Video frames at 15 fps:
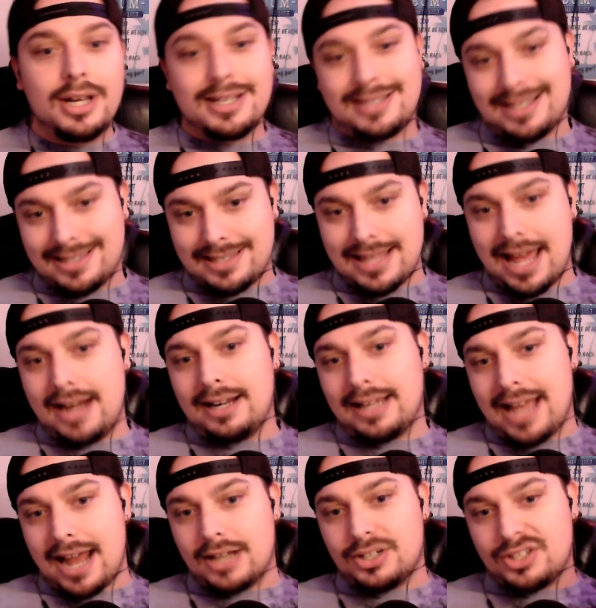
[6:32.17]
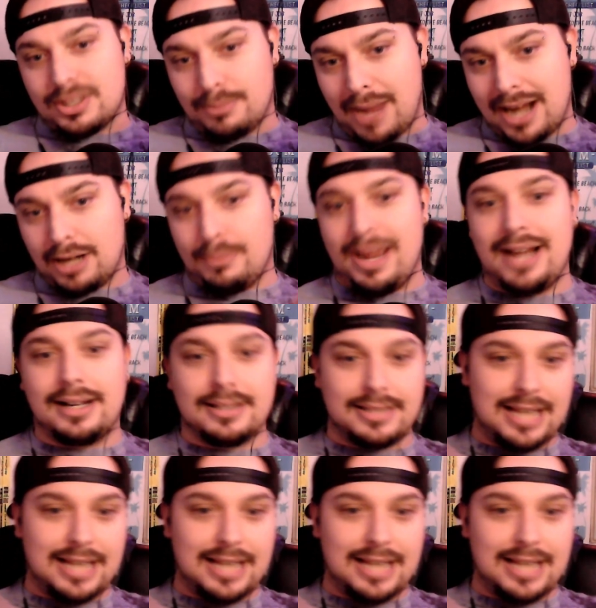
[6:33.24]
Since then, again, just some minor maintenance.